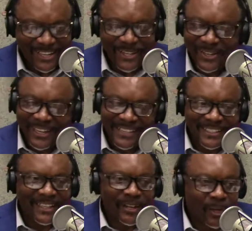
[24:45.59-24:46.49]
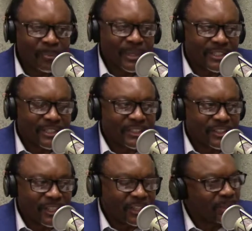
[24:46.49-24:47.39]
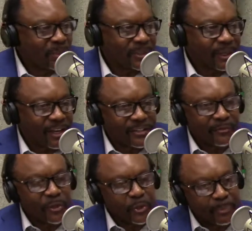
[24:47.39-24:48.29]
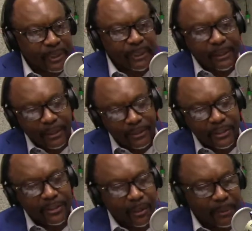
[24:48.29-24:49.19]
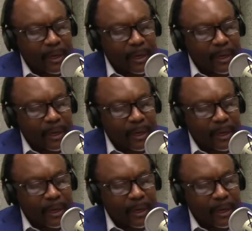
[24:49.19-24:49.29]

You can't stay in the home, but she didn't use the loss of use, but she told me